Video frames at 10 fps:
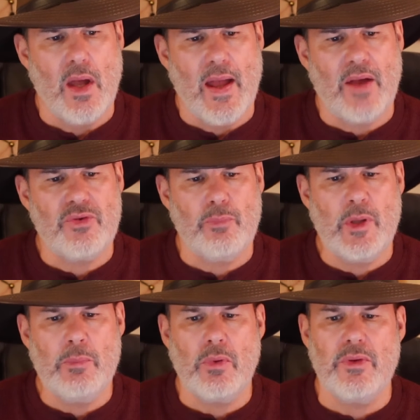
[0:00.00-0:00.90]
As the
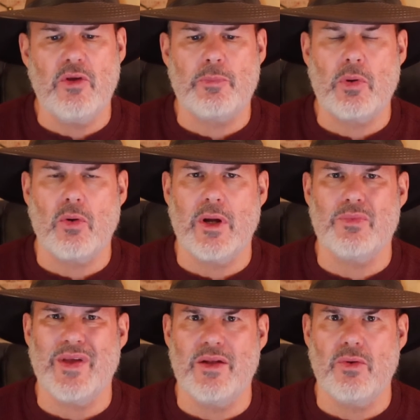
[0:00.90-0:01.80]
people in these
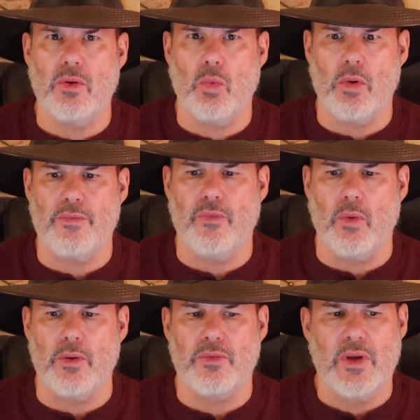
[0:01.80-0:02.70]
programs enter the
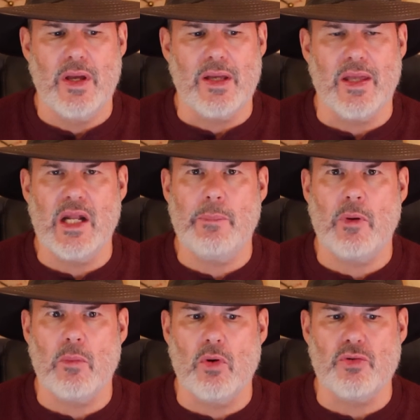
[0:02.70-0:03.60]
workforce, get a
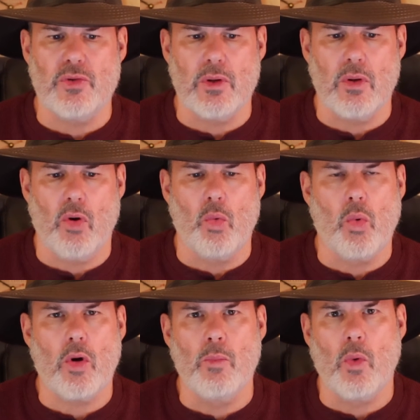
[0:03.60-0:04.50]
promotion, or
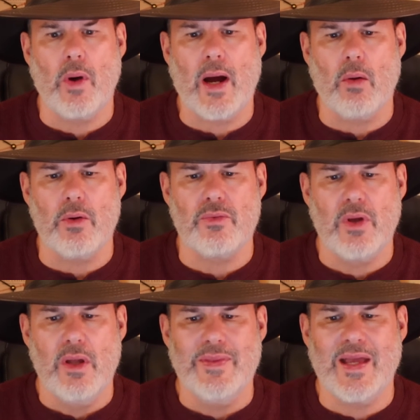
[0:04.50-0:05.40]
work more hours,
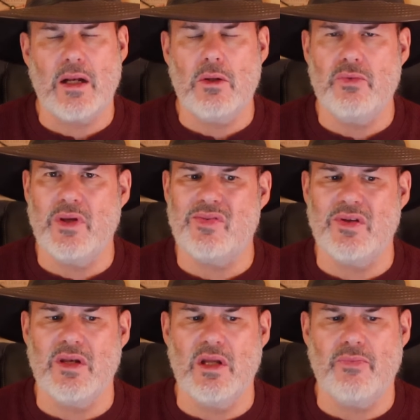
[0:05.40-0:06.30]
they can lose a
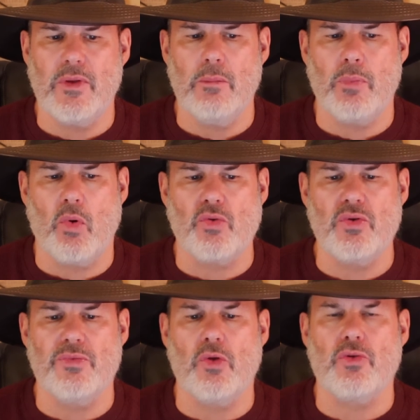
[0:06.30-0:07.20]
significant portion
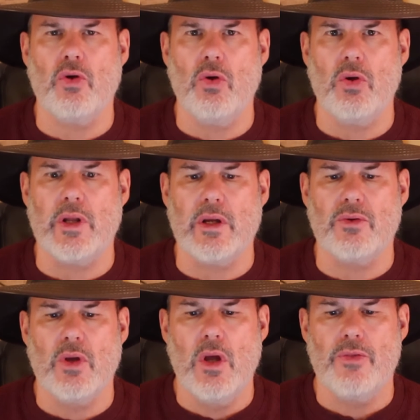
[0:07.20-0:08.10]
of those
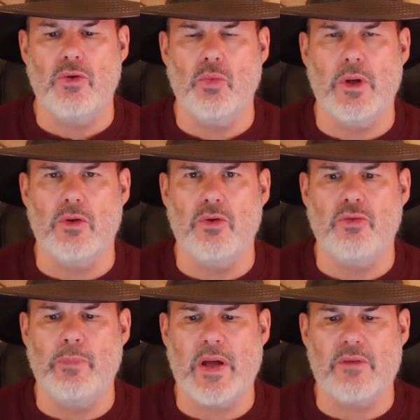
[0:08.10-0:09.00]
earnings through
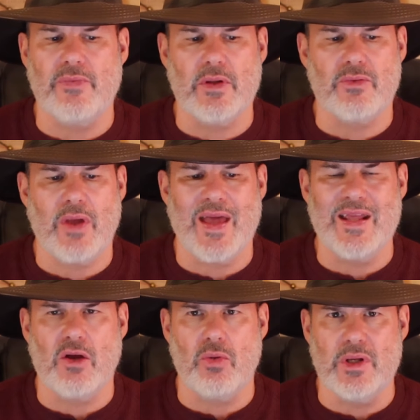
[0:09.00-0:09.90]
reduced benefits and
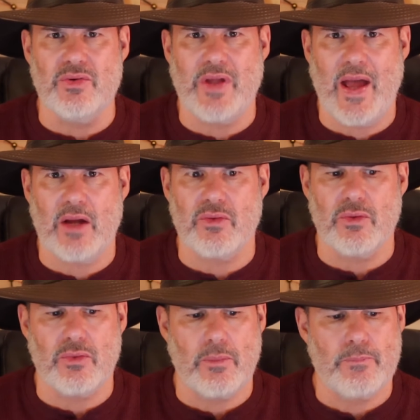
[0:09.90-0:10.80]
increased
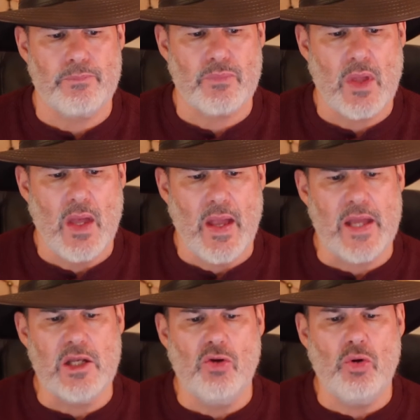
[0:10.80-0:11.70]
taxes. A
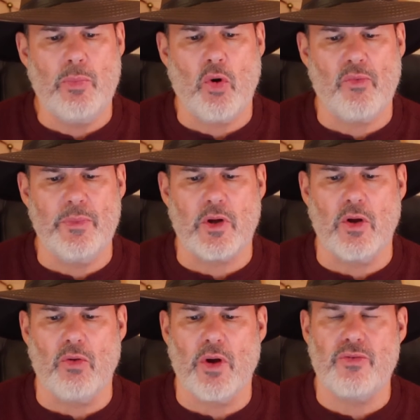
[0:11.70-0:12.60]
new report from the
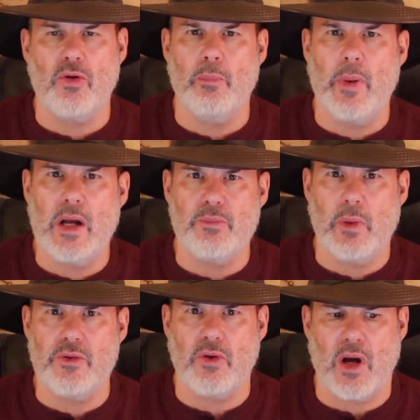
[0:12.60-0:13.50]
Congressional
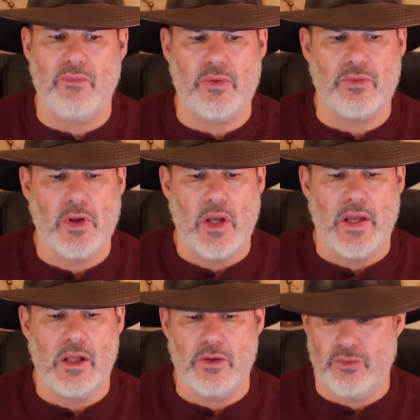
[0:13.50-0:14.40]
Budget Office
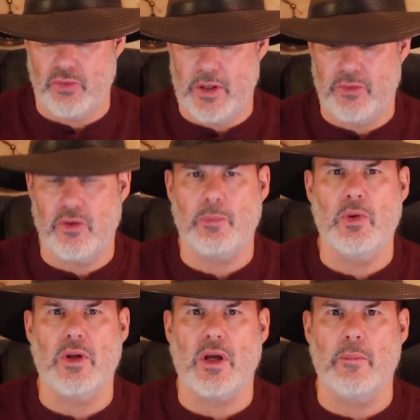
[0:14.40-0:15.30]
illustrates this
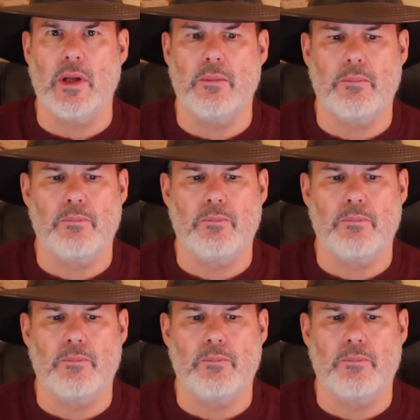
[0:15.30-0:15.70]
predicament.